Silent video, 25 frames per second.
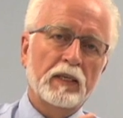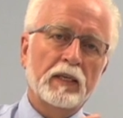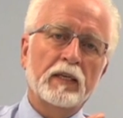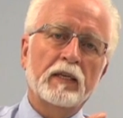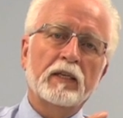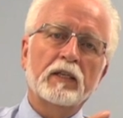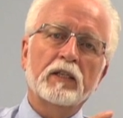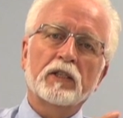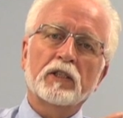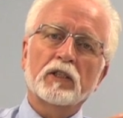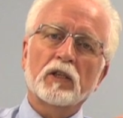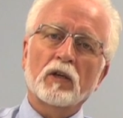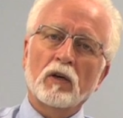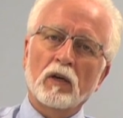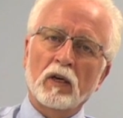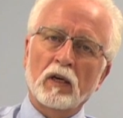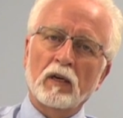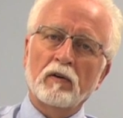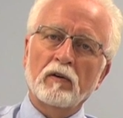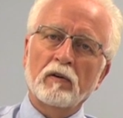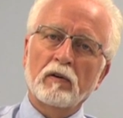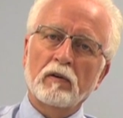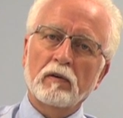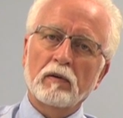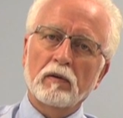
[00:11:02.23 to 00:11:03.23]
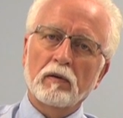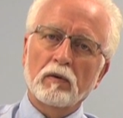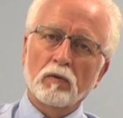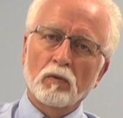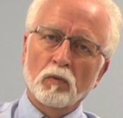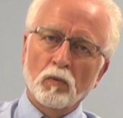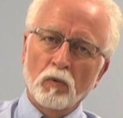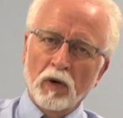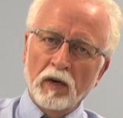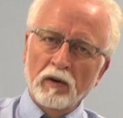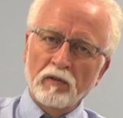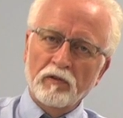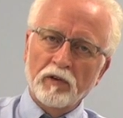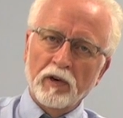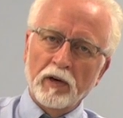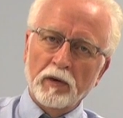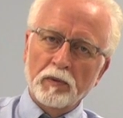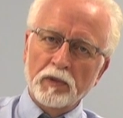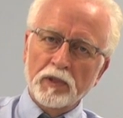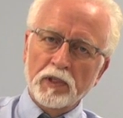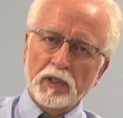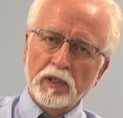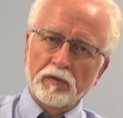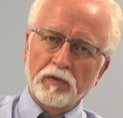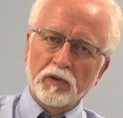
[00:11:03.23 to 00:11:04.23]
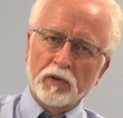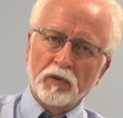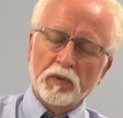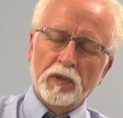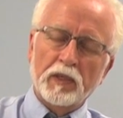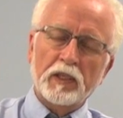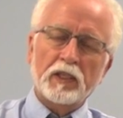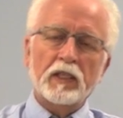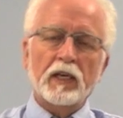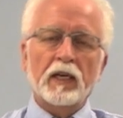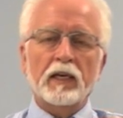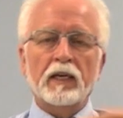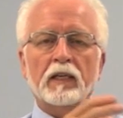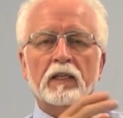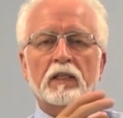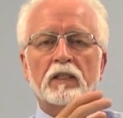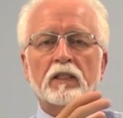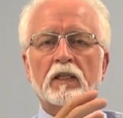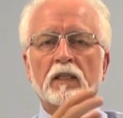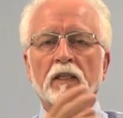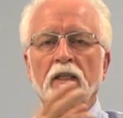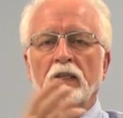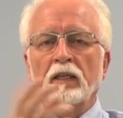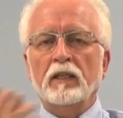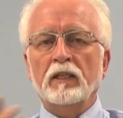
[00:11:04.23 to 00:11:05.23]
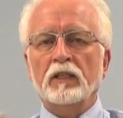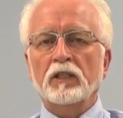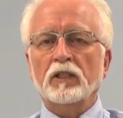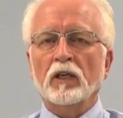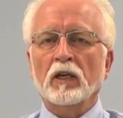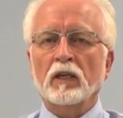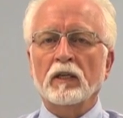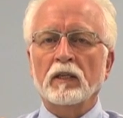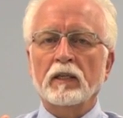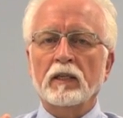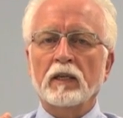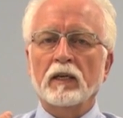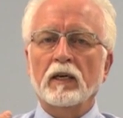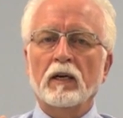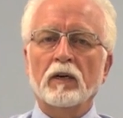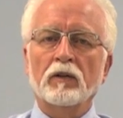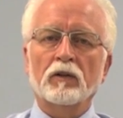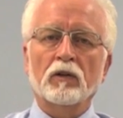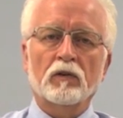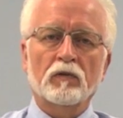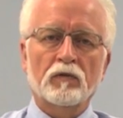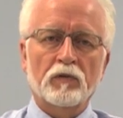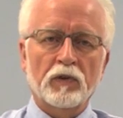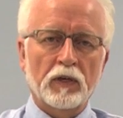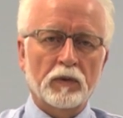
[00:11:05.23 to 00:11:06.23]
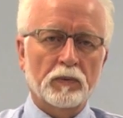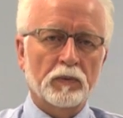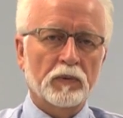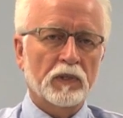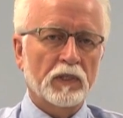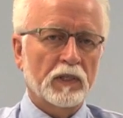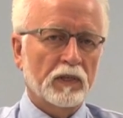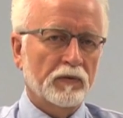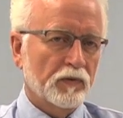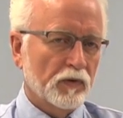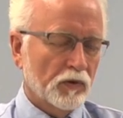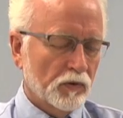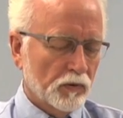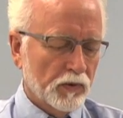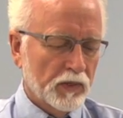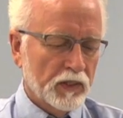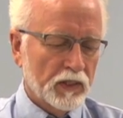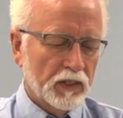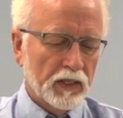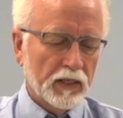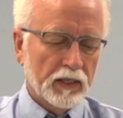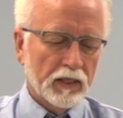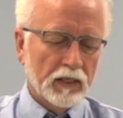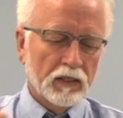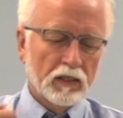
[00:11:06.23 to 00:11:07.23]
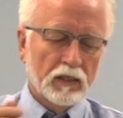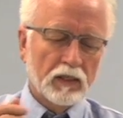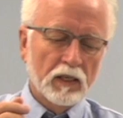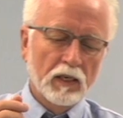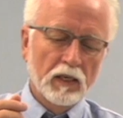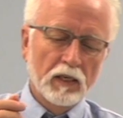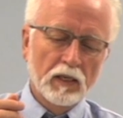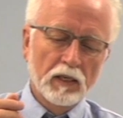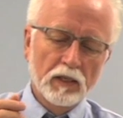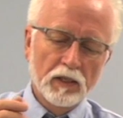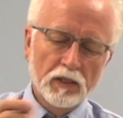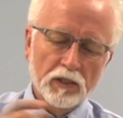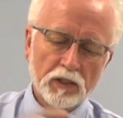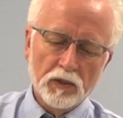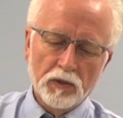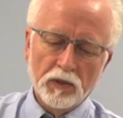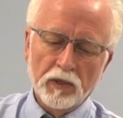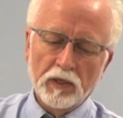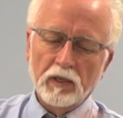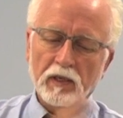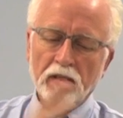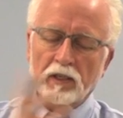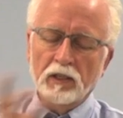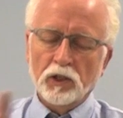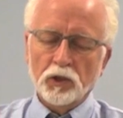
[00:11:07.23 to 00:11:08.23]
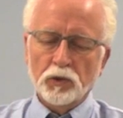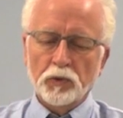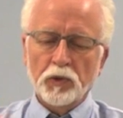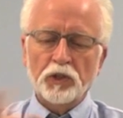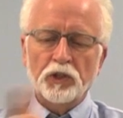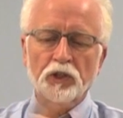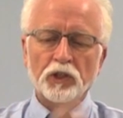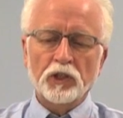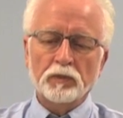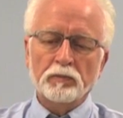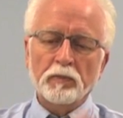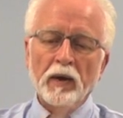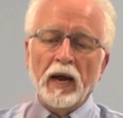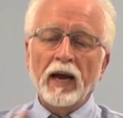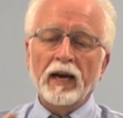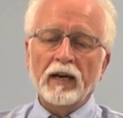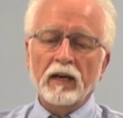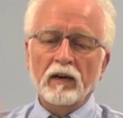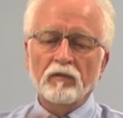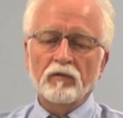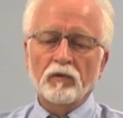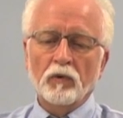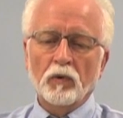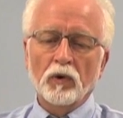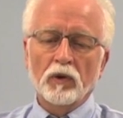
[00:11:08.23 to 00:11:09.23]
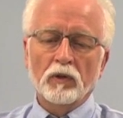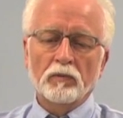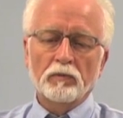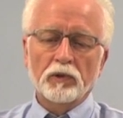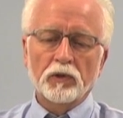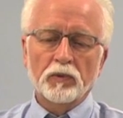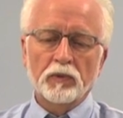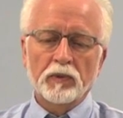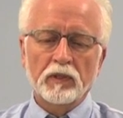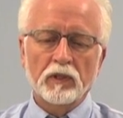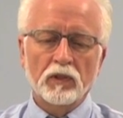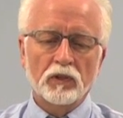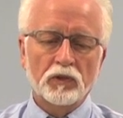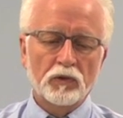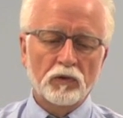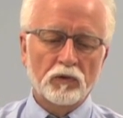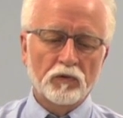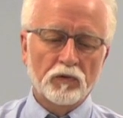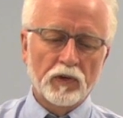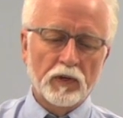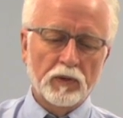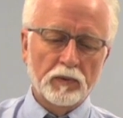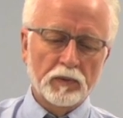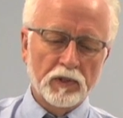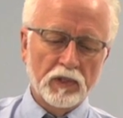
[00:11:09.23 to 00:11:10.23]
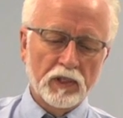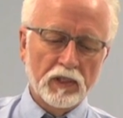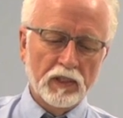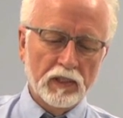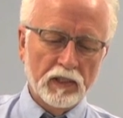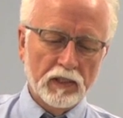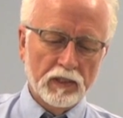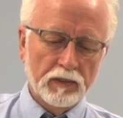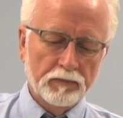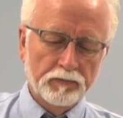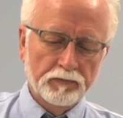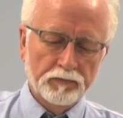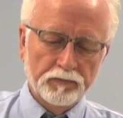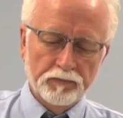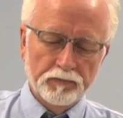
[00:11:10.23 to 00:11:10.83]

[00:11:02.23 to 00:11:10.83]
it is on one frequency for three seconds, and then it's on the other frequency for three seconds. So it, it switches back and forth between the two frequencies.